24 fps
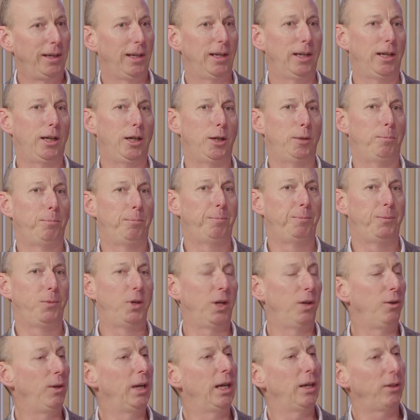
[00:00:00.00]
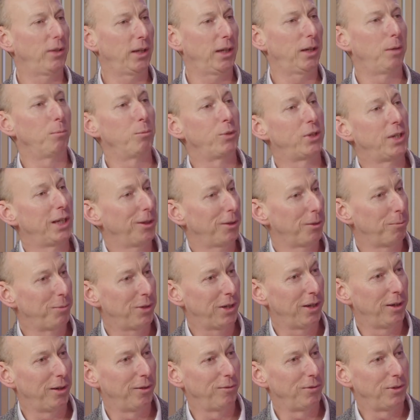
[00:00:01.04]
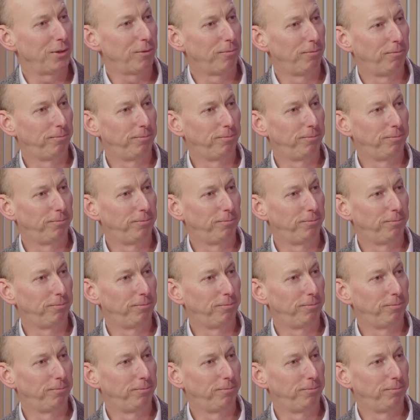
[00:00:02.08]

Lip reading: know how they can protect themselves.